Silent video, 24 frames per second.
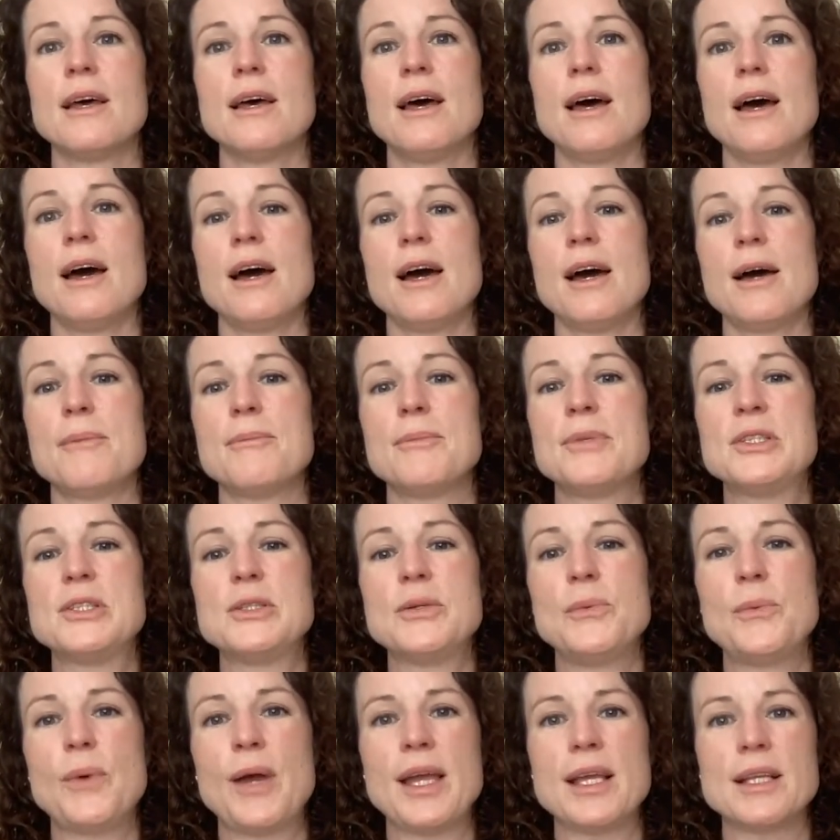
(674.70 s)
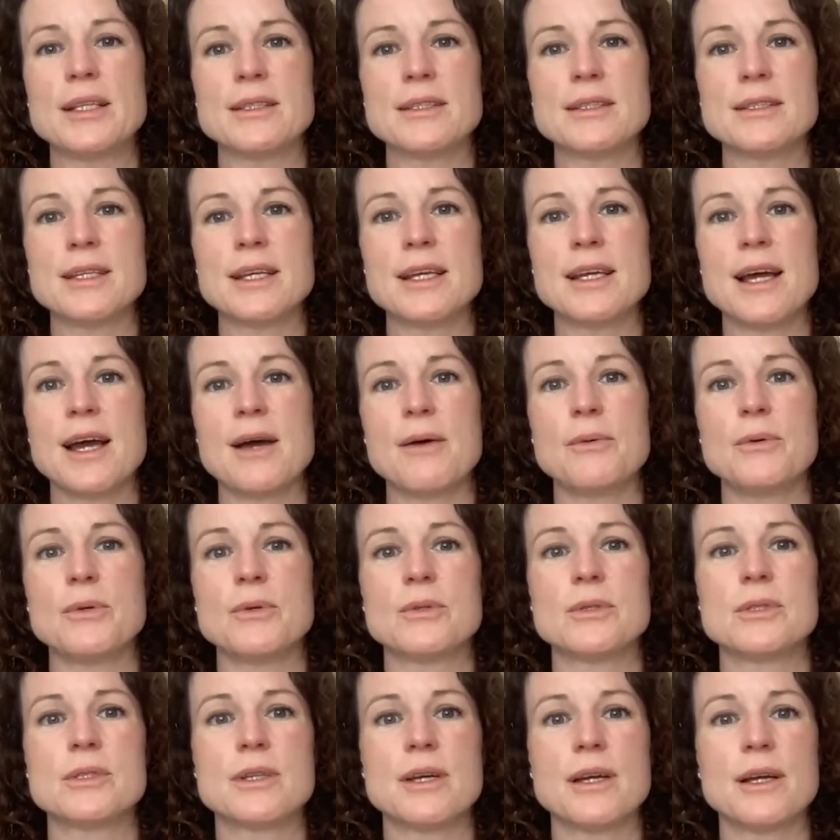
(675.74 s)
But do wait and see how
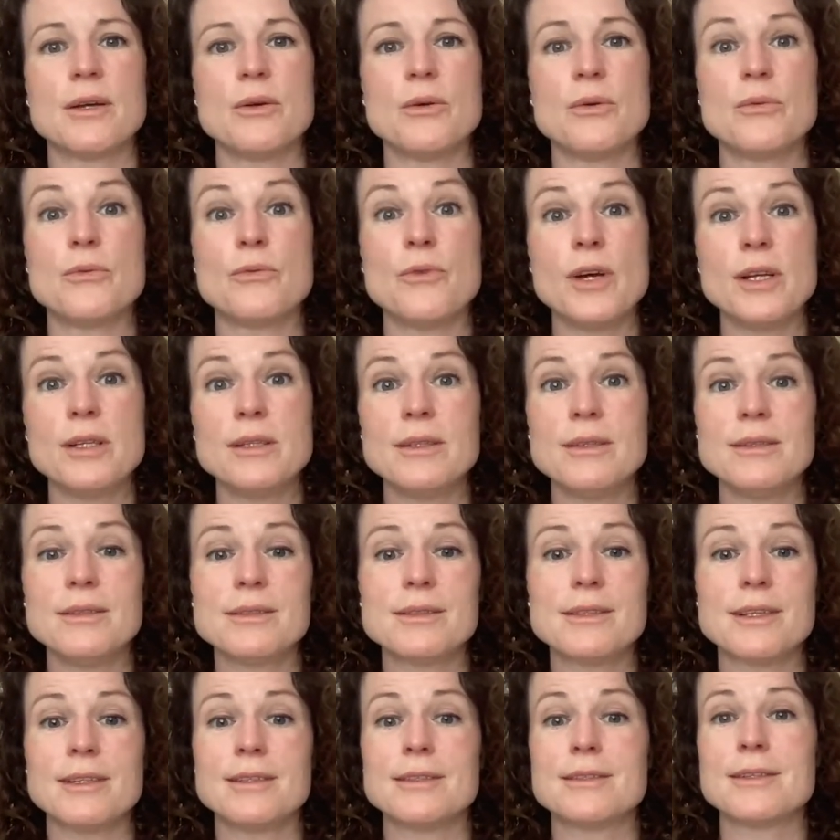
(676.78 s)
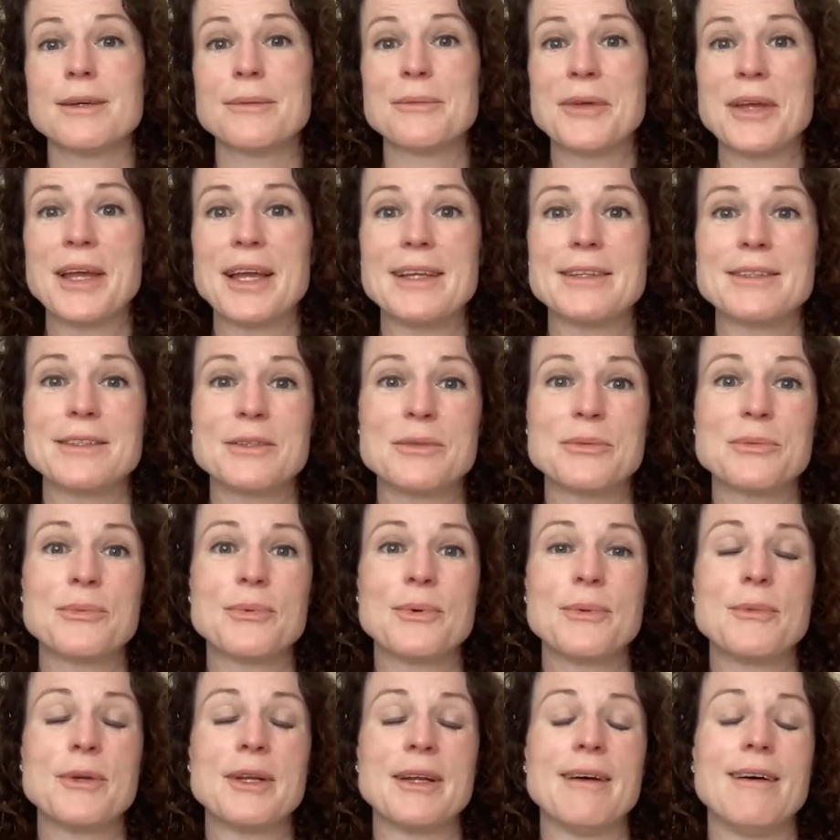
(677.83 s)
your cycle runs. In some cases,
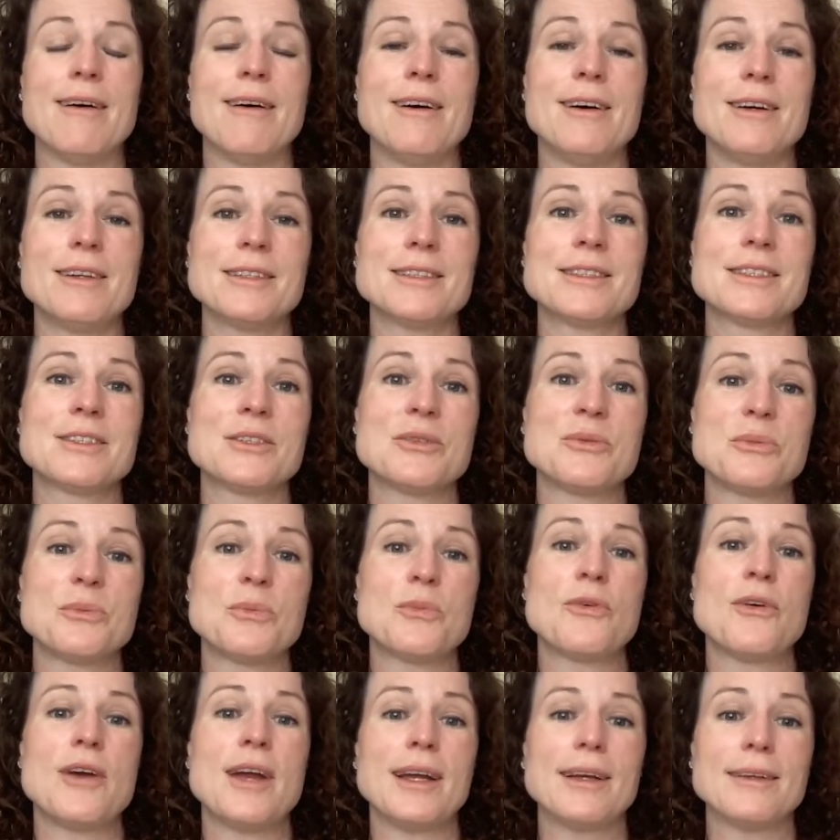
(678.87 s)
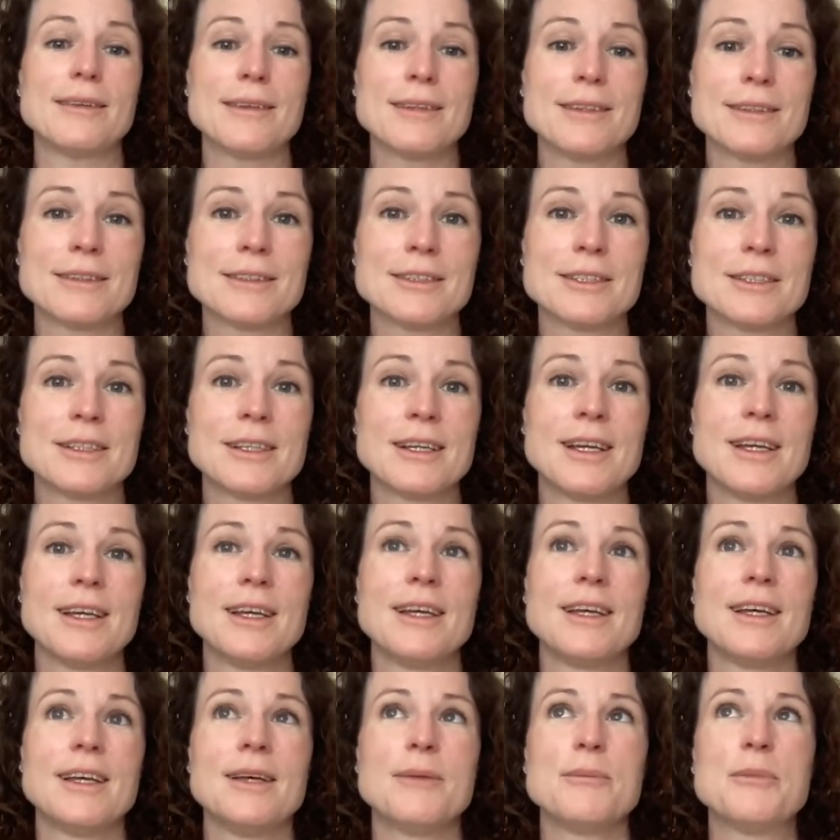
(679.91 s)
women are still pregnant,
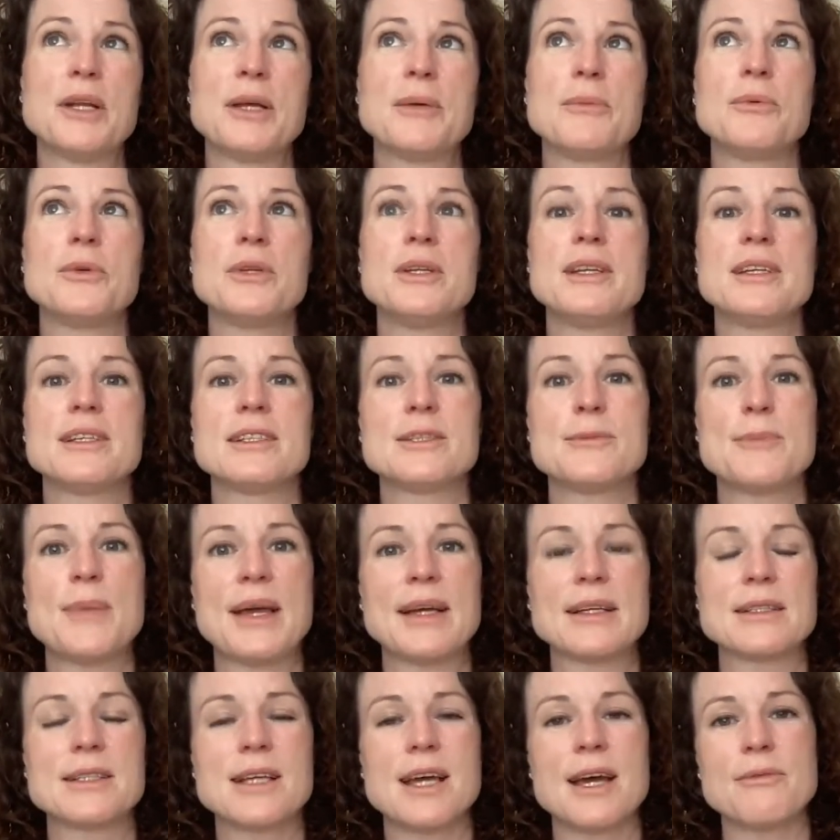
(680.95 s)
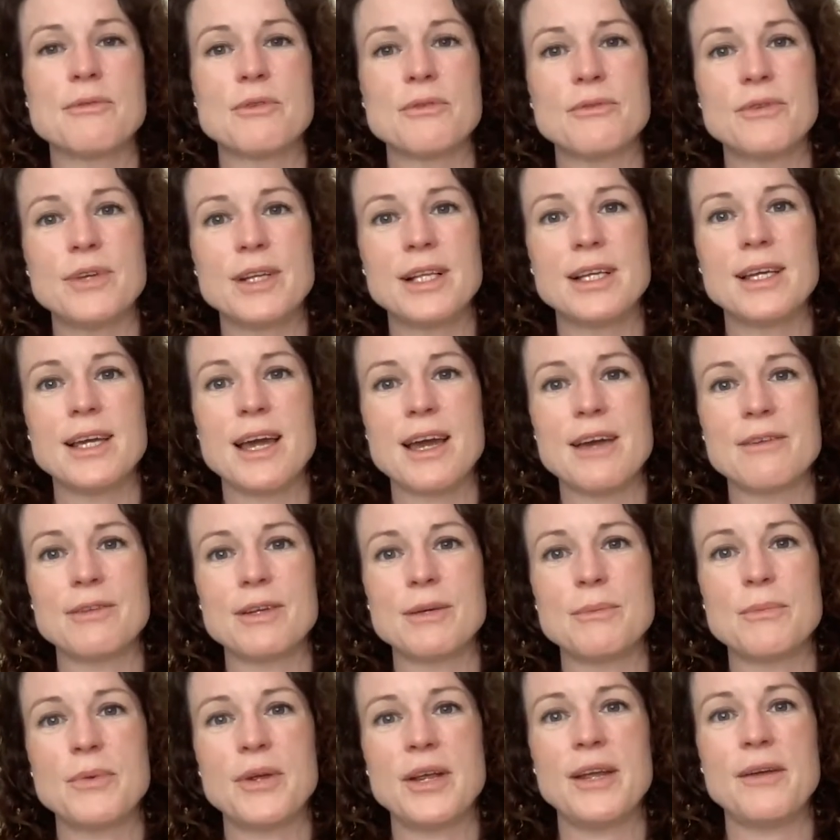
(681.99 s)
but I wouldn't expect to have a really
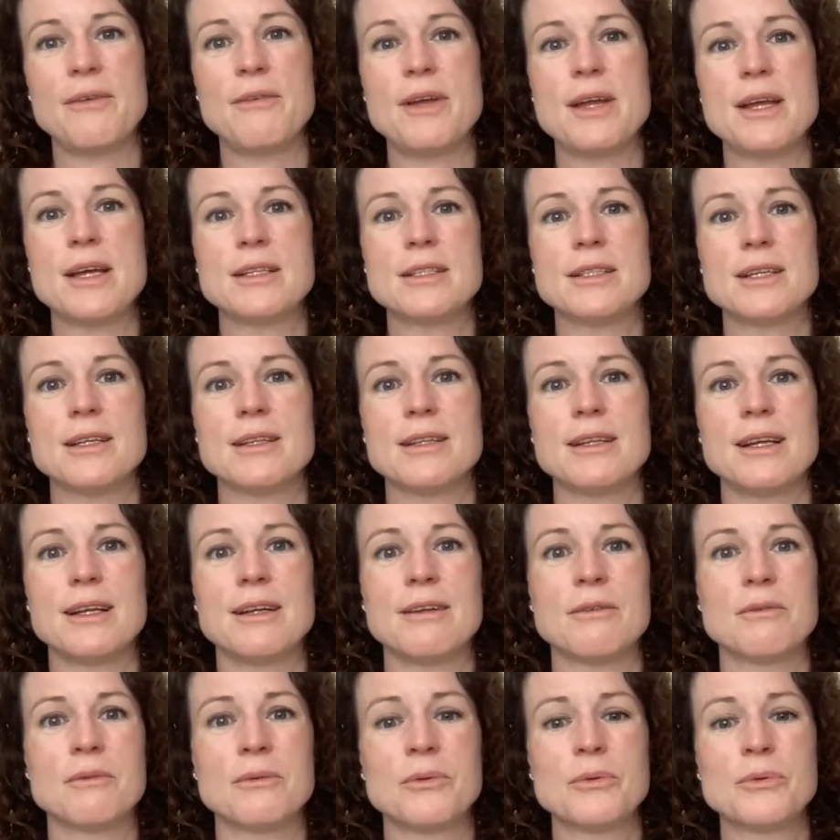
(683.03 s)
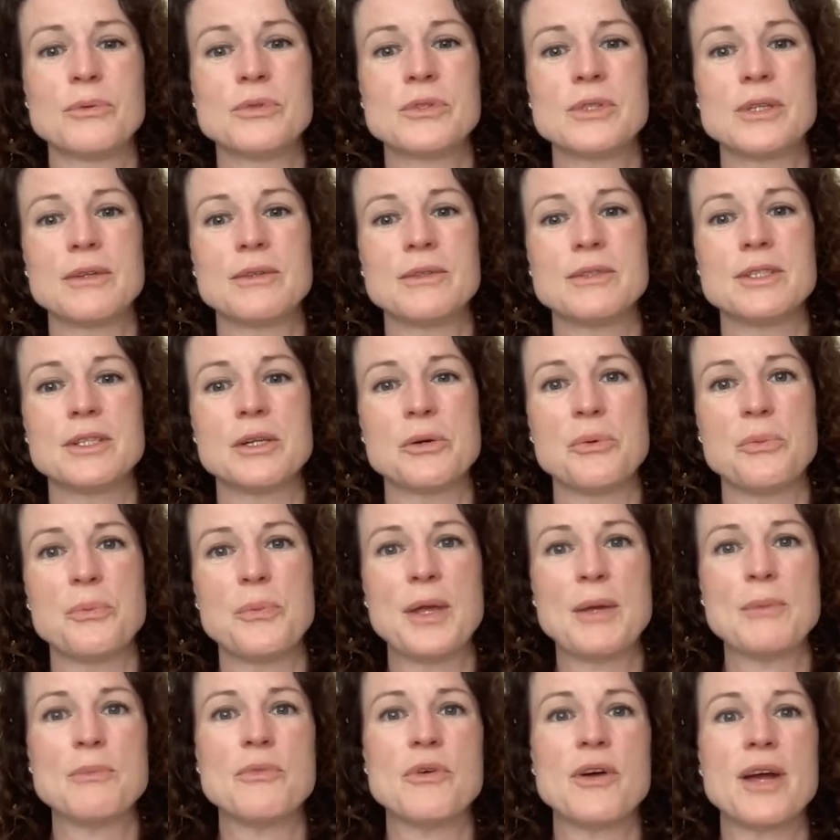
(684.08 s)
heavy period and then also still
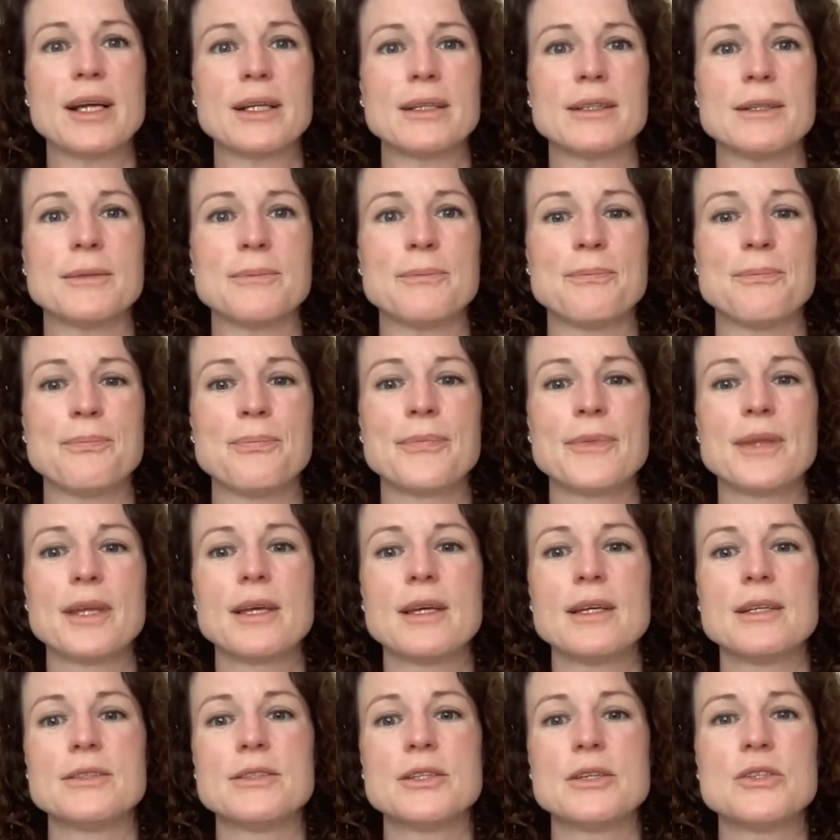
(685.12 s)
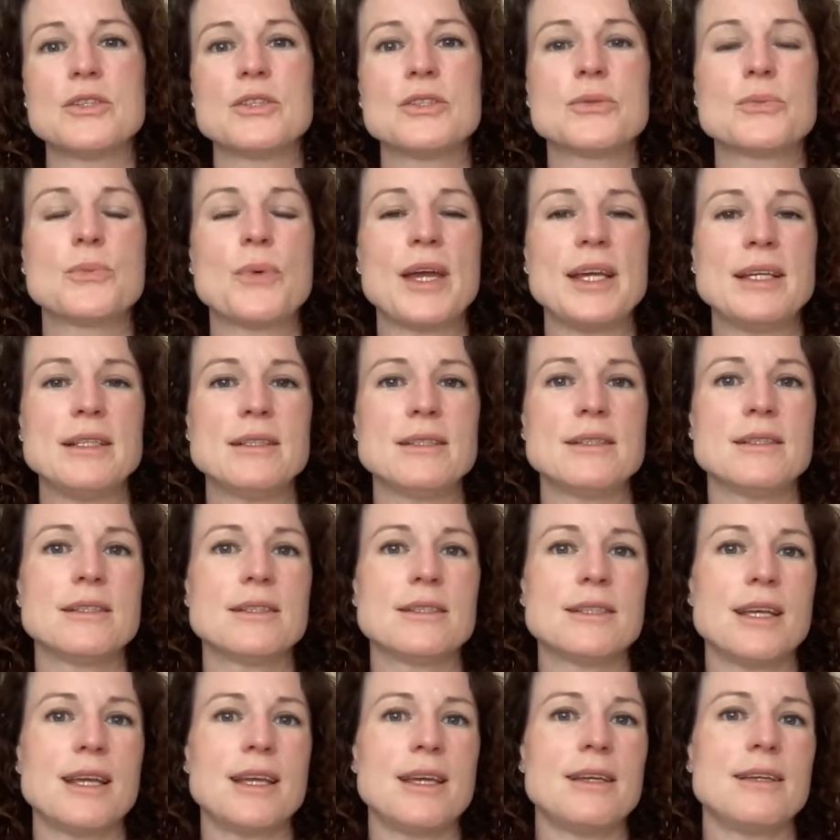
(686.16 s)
be pregnant. So just wait and
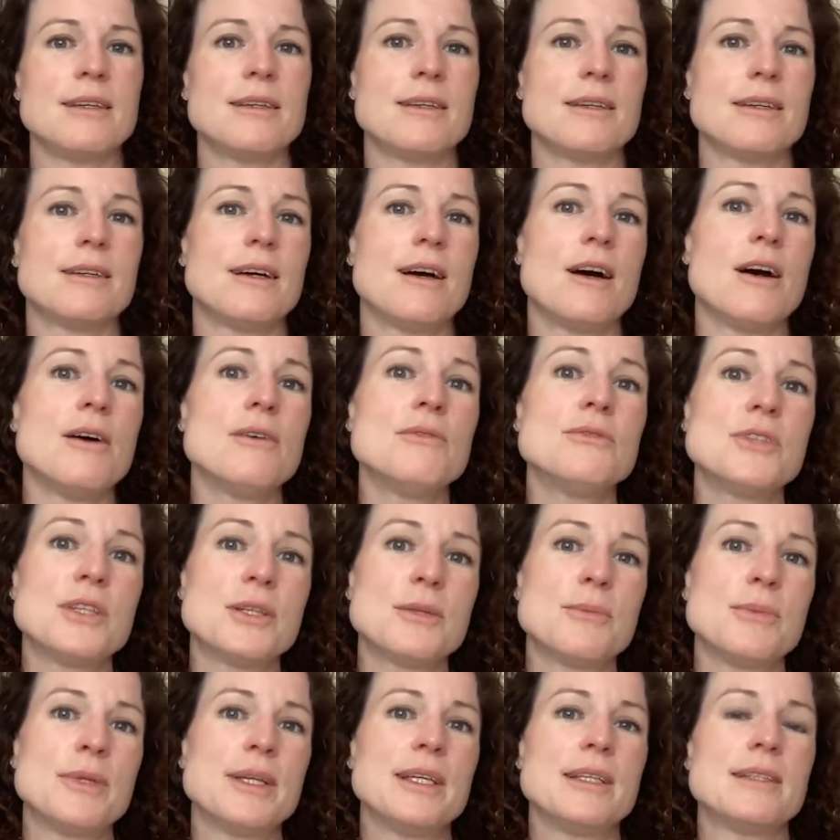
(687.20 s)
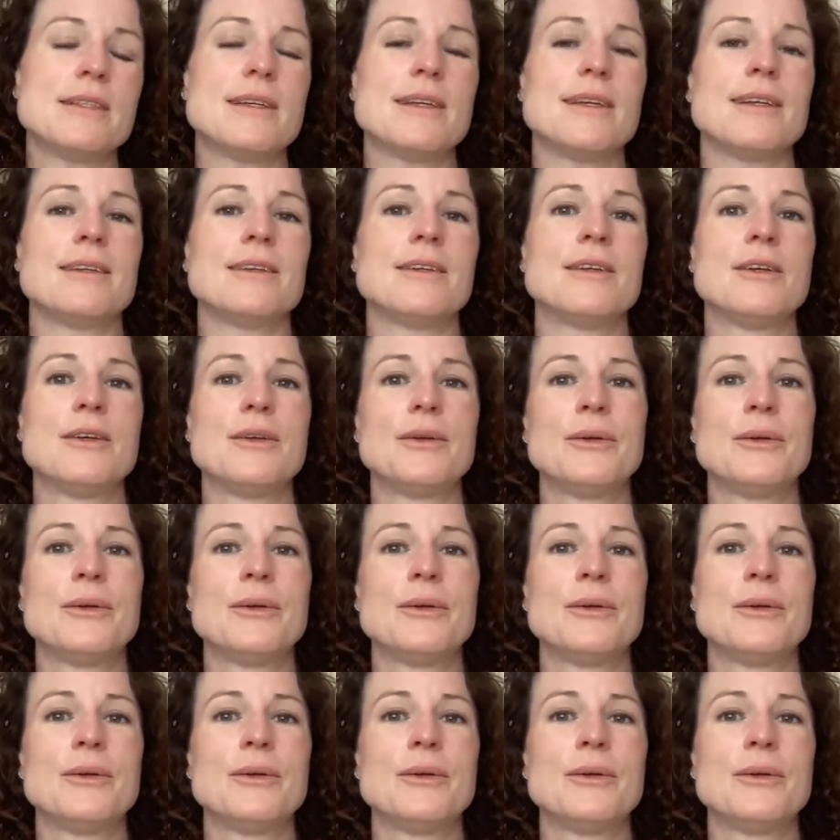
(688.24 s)
see after the bleeding